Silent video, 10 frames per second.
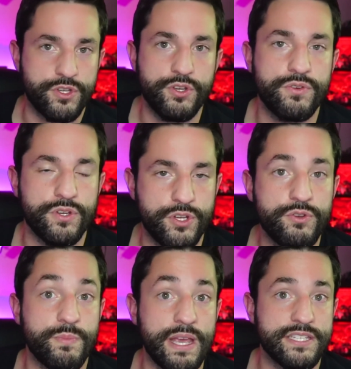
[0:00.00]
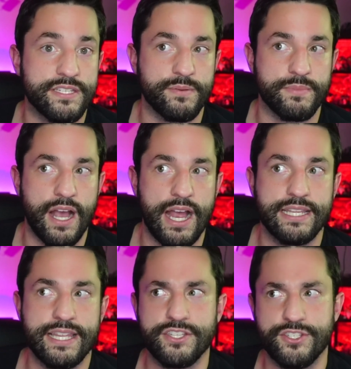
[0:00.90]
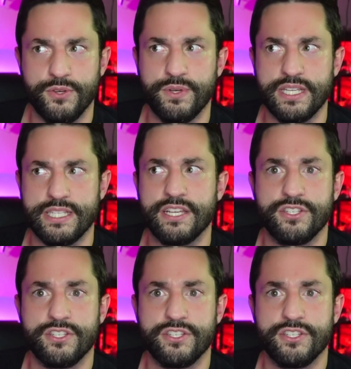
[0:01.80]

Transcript: huge huge mace of some kind that's 2d6,